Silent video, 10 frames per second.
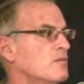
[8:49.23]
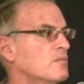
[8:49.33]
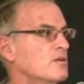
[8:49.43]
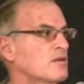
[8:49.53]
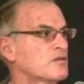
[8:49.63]

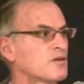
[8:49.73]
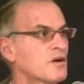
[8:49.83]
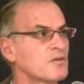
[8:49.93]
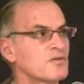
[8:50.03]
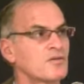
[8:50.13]
But as
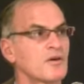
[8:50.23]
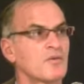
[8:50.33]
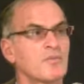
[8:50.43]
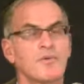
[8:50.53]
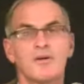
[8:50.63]

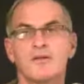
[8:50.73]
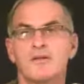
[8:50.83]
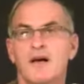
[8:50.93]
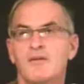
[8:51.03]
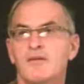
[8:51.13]
Goldstone
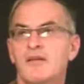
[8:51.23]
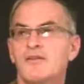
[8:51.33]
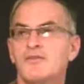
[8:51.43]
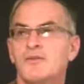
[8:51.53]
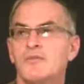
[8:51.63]
pointed out in
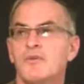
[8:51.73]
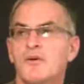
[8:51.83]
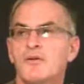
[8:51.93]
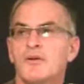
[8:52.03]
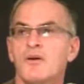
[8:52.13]
his
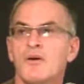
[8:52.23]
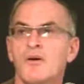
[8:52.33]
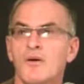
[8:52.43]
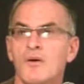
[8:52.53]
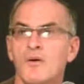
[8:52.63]
report,
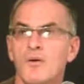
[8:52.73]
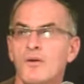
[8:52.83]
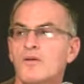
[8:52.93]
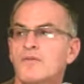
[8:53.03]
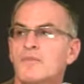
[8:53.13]

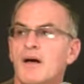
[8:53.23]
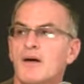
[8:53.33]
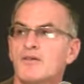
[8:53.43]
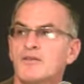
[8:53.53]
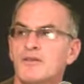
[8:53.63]
all of the
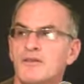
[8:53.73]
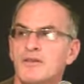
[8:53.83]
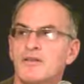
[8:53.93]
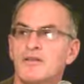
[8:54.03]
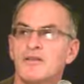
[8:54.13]

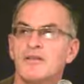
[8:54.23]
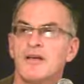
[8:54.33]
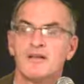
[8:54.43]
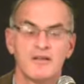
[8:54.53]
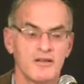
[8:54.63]
Palestinian
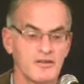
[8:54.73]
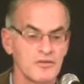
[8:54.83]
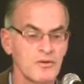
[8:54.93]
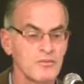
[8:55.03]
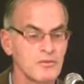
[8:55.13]

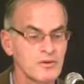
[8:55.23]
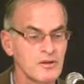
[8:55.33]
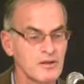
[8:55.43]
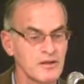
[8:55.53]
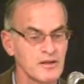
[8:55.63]
detainees were
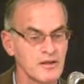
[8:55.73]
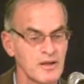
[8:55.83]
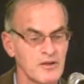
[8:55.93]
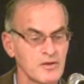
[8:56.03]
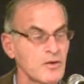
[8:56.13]
brutally
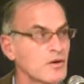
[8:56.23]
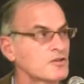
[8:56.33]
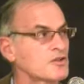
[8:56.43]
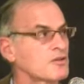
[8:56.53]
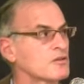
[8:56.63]

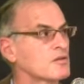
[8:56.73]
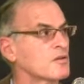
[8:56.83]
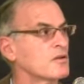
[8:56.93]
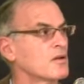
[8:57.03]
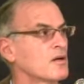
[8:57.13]
tortured
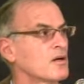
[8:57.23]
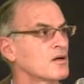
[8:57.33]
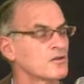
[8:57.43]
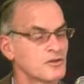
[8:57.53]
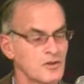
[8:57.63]

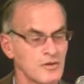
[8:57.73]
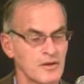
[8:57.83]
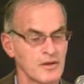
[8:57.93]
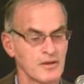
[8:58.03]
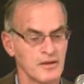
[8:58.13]

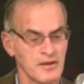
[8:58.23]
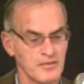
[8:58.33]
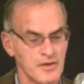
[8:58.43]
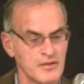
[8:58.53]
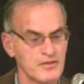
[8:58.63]
during the
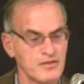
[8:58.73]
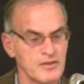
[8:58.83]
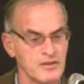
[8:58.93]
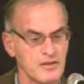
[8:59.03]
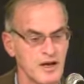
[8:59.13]
events
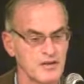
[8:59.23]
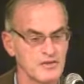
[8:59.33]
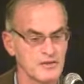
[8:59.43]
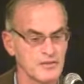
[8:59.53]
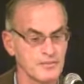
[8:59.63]
in
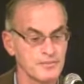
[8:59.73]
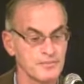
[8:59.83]
Gaza.